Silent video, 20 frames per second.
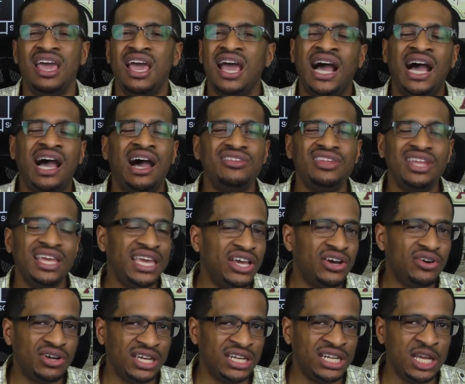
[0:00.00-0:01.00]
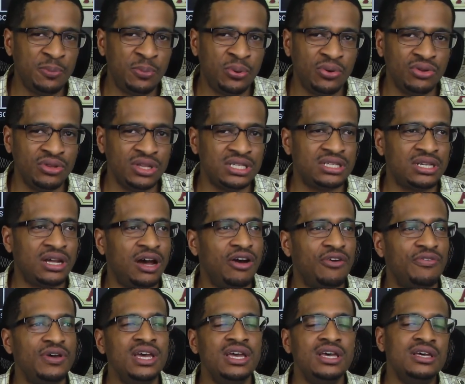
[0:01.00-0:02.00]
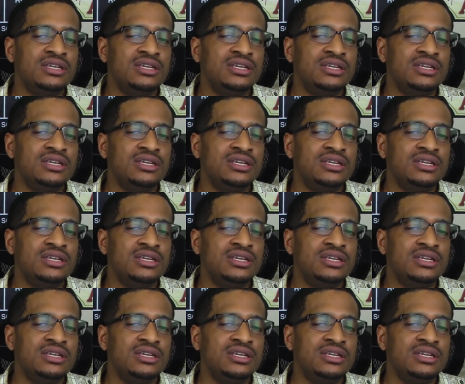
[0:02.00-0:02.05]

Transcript: how in the hell can they pull this off?